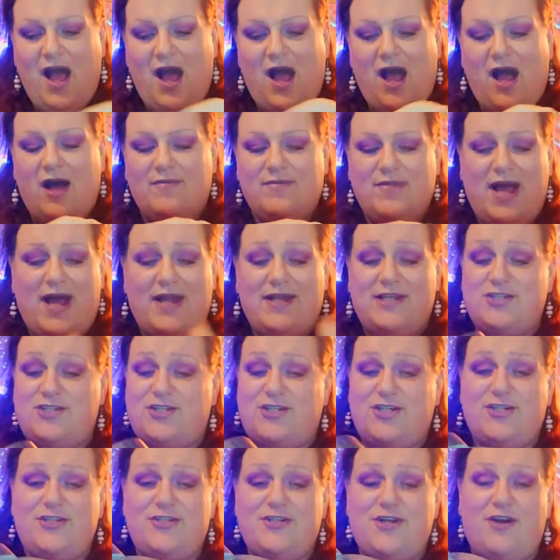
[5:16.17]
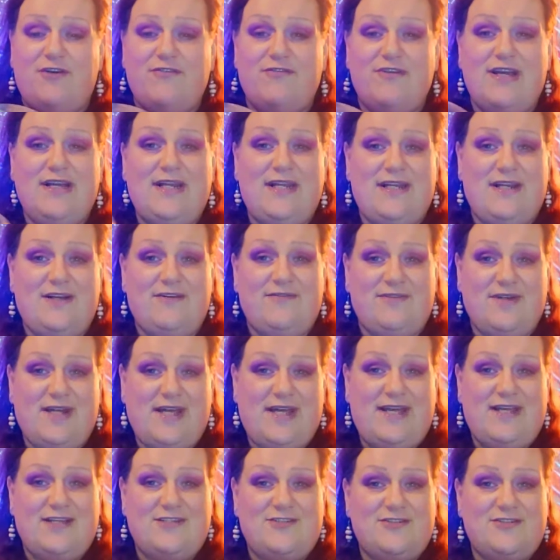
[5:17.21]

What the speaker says: And it's just a really lovely,